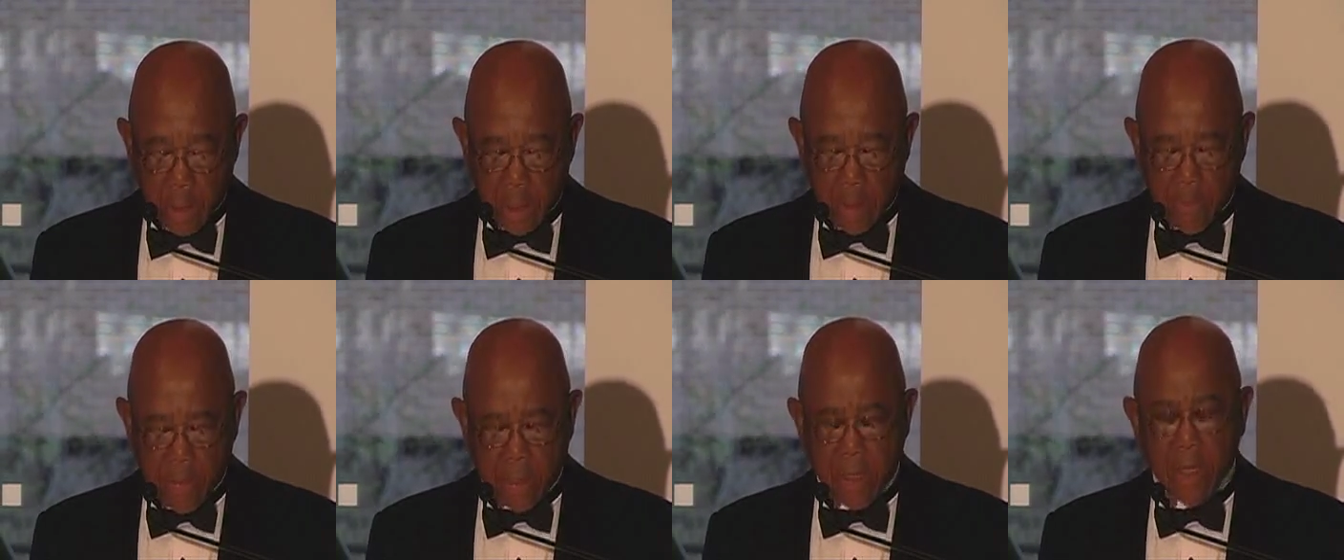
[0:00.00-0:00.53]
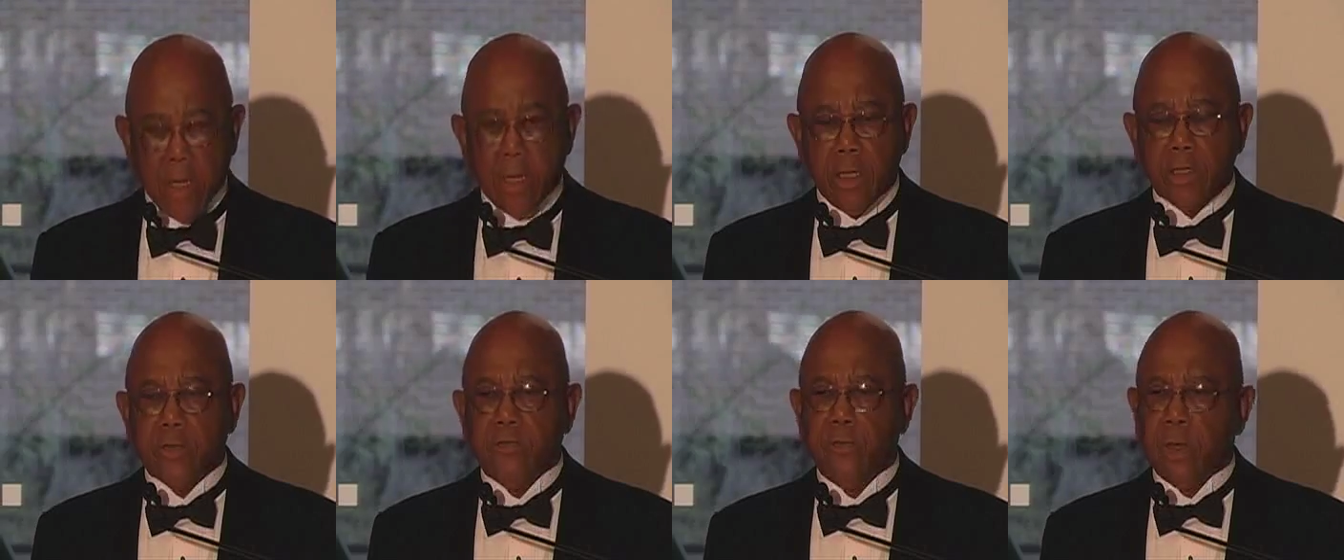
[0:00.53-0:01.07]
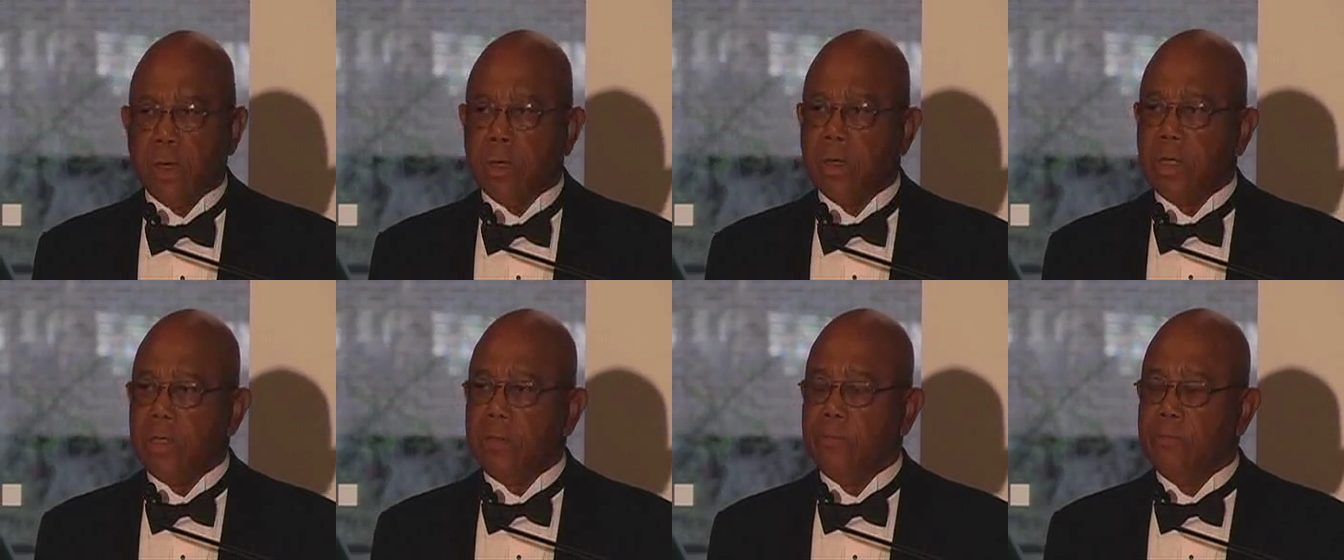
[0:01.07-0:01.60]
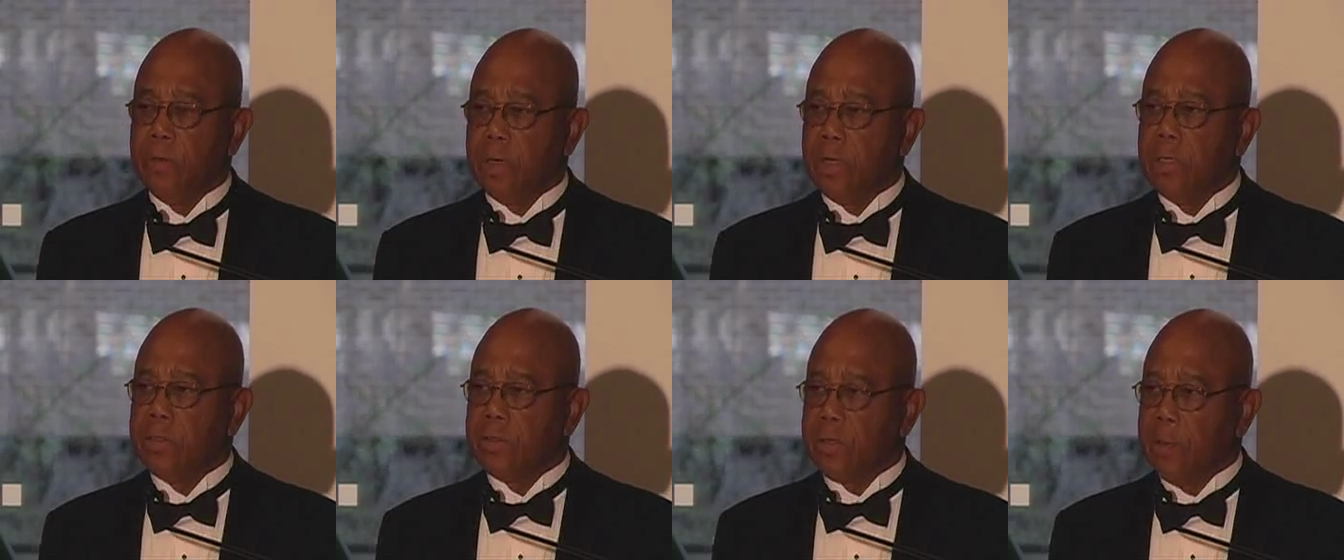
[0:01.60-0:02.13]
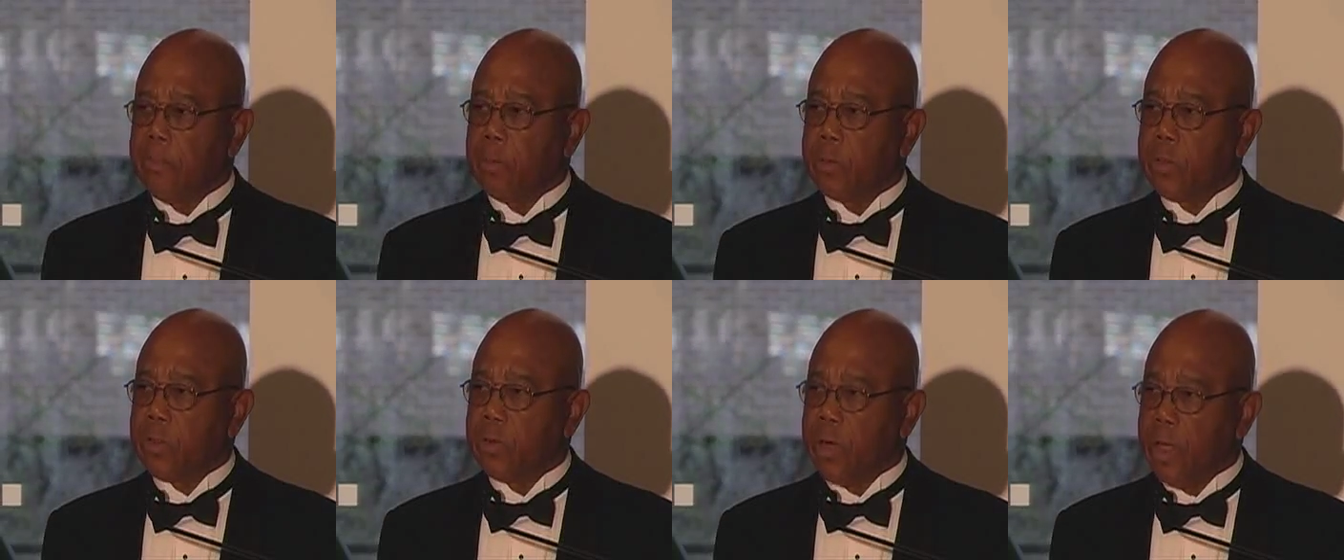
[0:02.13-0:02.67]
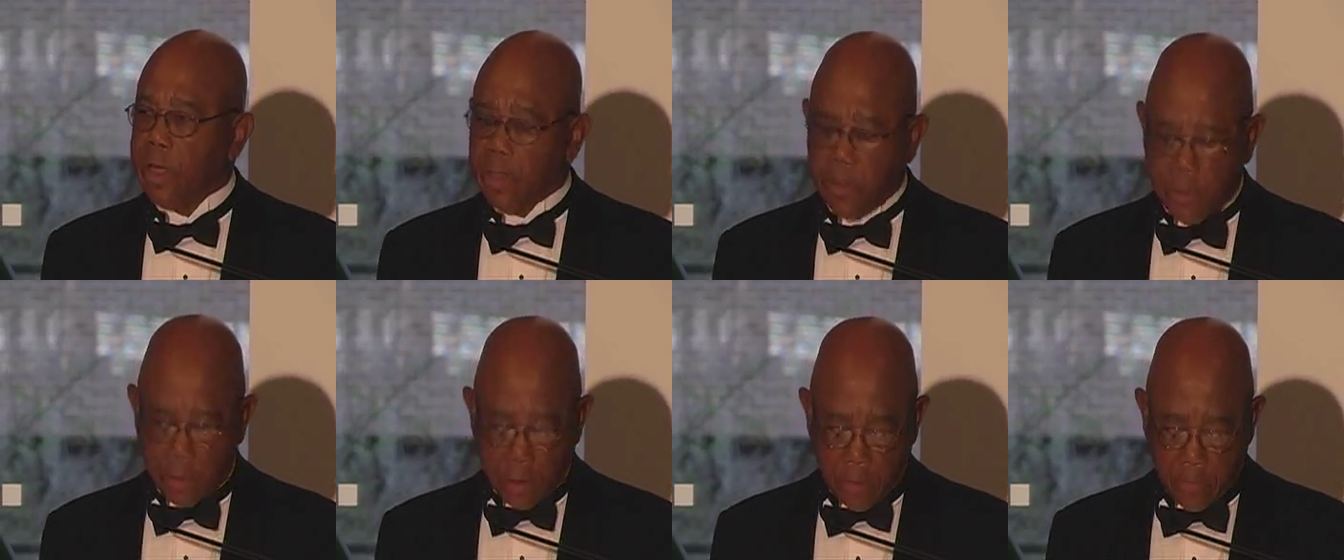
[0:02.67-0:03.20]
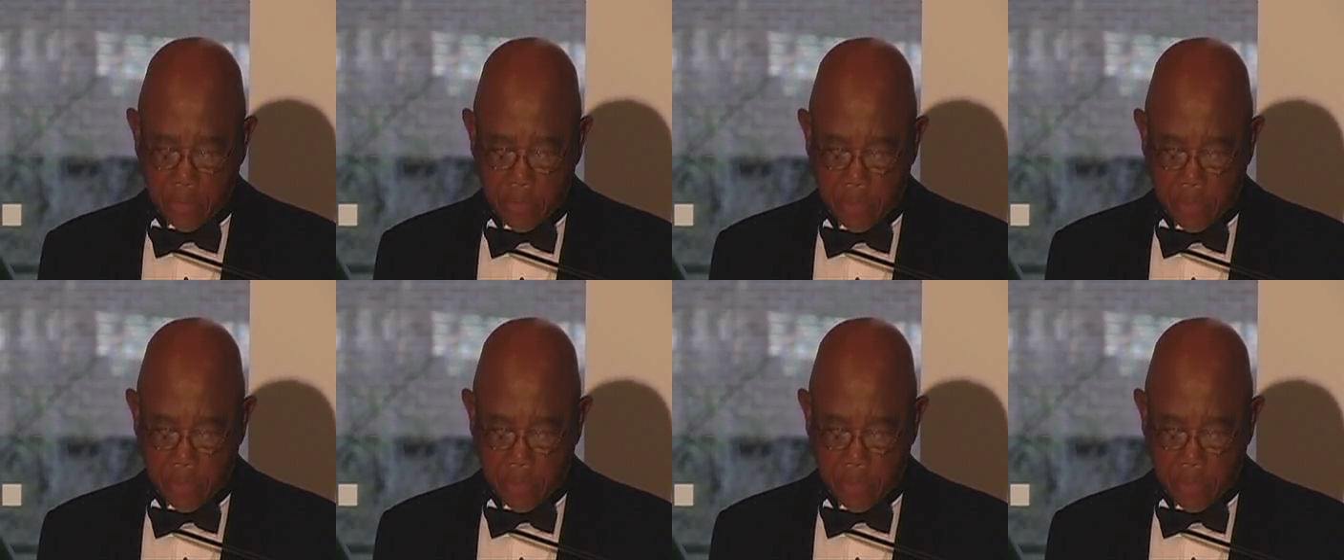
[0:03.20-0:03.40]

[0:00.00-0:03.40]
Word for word: And behind this very, very simple strategy